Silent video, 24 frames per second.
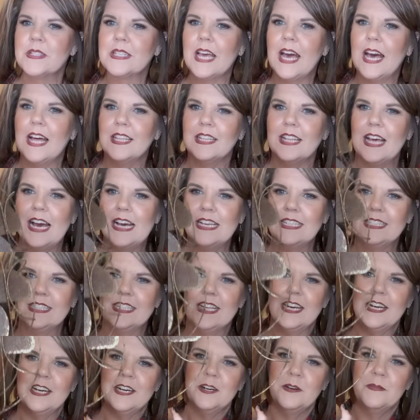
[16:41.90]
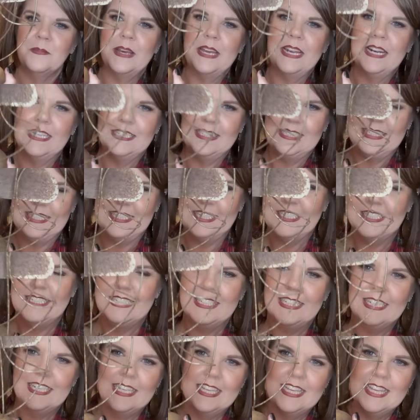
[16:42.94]
got last time, and I
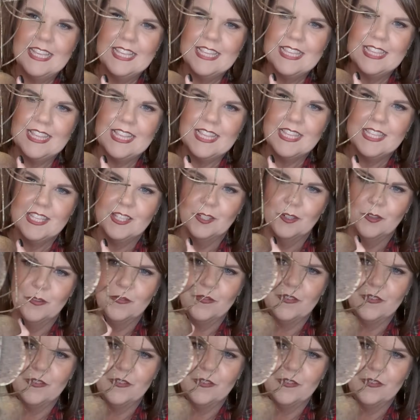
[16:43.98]
didn't. It's this little